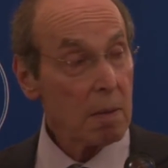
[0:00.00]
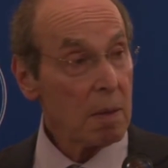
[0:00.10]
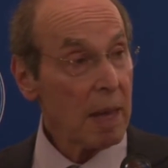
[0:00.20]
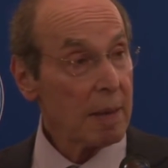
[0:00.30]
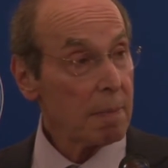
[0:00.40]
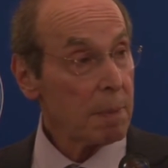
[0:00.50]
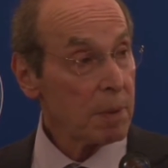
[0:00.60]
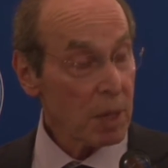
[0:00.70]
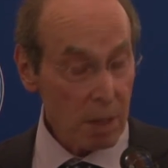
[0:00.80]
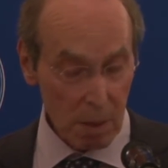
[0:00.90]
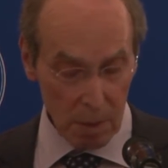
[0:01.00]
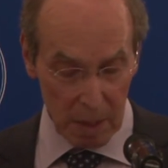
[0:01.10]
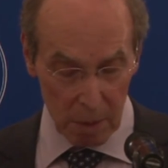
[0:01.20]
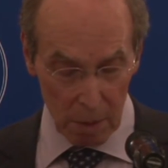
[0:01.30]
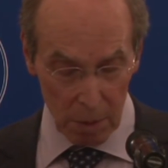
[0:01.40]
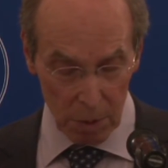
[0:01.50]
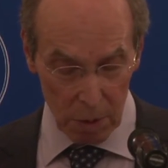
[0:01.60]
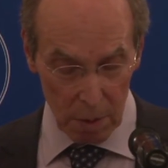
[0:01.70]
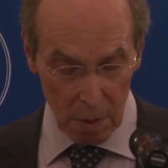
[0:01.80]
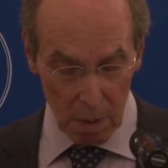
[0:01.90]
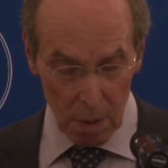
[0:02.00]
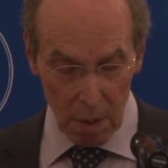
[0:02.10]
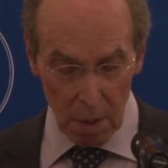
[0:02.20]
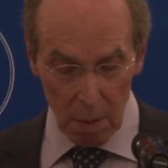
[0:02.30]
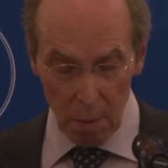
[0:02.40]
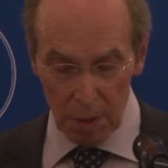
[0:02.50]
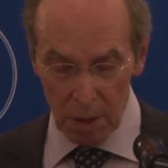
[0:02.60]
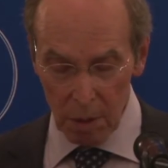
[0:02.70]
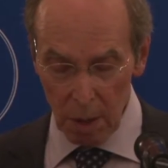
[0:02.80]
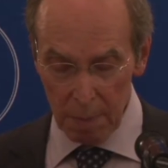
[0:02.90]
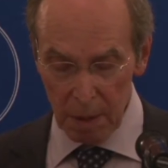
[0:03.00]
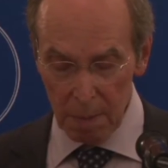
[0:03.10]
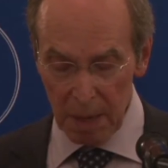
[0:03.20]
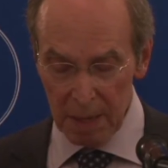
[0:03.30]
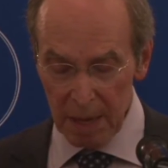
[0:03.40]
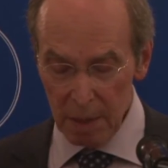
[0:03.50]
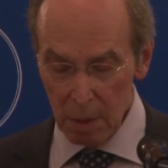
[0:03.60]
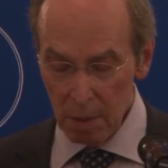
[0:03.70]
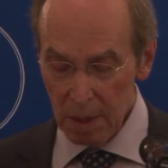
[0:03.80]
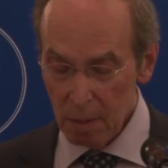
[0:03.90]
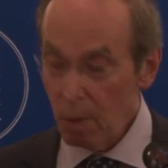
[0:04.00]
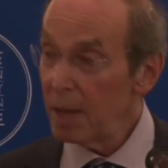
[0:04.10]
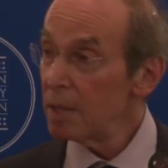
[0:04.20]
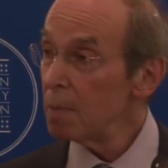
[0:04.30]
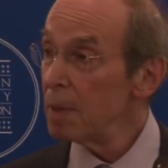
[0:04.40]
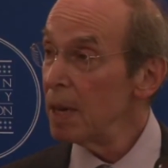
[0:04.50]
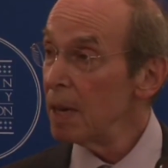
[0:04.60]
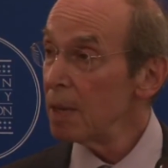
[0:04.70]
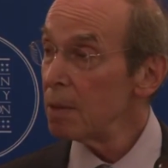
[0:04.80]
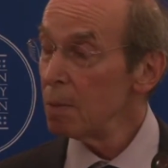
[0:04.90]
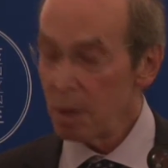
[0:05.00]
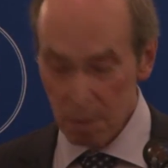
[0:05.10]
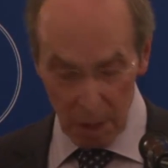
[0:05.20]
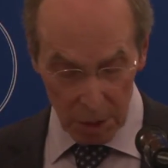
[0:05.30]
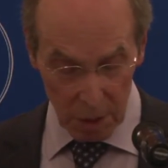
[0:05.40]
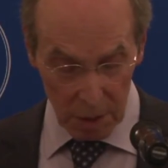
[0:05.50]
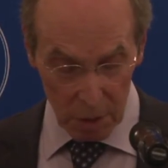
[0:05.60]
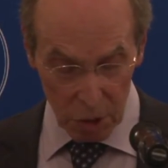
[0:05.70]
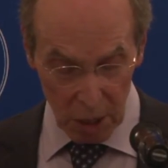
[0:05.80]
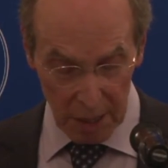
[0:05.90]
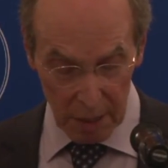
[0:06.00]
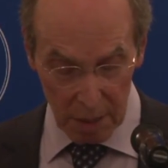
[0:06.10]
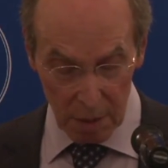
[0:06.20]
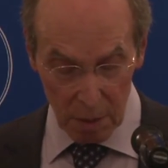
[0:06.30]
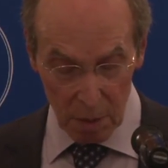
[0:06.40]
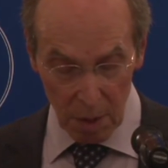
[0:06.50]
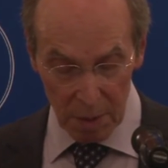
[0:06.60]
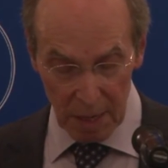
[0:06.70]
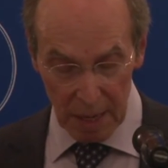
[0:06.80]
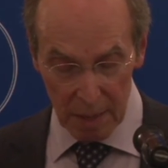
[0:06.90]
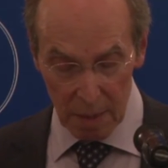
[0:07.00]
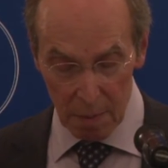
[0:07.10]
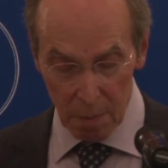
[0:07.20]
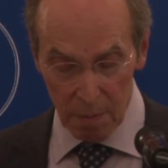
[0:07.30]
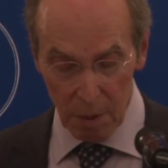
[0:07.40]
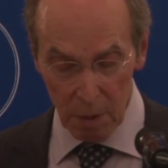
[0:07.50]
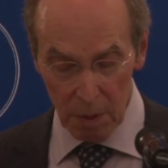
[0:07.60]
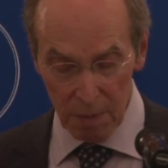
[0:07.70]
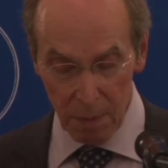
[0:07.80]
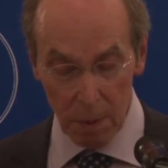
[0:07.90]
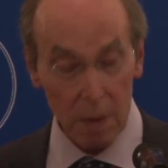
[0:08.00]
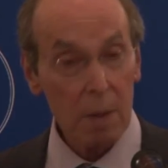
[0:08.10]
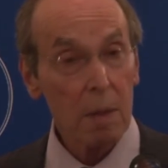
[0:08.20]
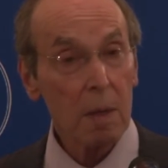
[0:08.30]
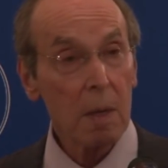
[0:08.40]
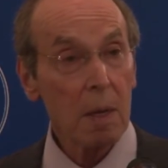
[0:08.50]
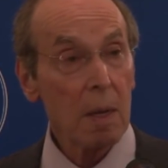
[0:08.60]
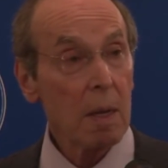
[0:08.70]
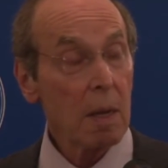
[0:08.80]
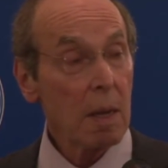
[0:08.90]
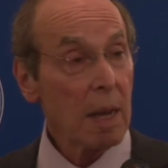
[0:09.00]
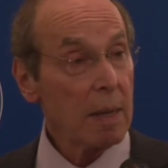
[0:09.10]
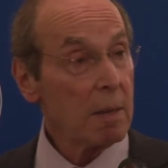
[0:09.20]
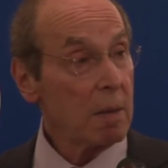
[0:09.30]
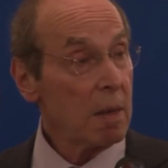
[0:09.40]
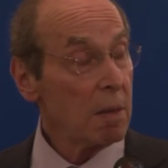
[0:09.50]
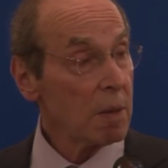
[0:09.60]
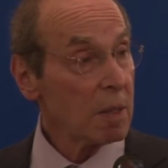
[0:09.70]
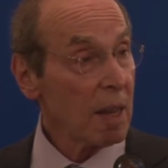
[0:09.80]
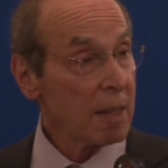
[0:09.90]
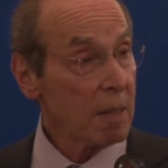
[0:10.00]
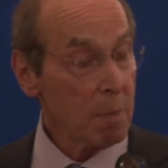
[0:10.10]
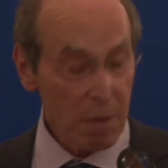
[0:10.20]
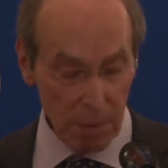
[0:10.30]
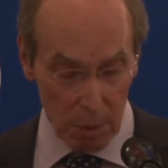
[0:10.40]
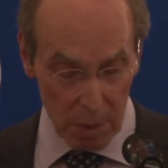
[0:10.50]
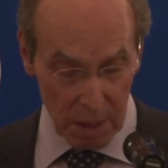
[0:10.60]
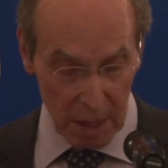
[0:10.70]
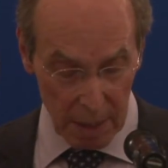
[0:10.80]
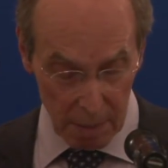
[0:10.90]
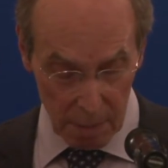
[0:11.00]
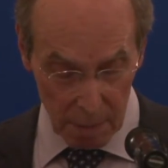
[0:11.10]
That particular resolution was interpreted by NATO in ways beyond what Russia and China thought they had voted for, and neither is likely to be fooled again.